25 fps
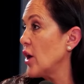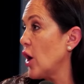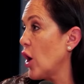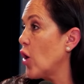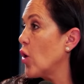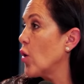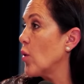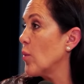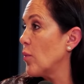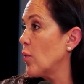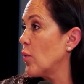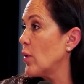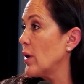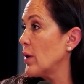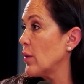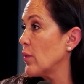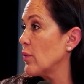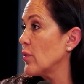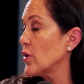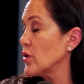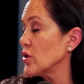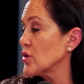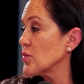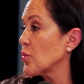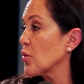hope.
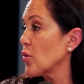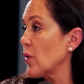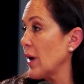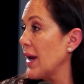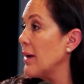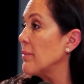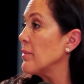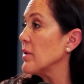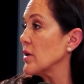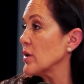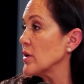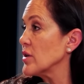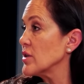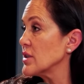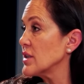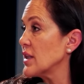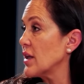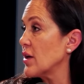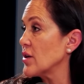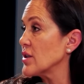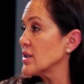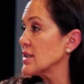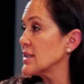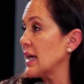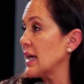There's parameters that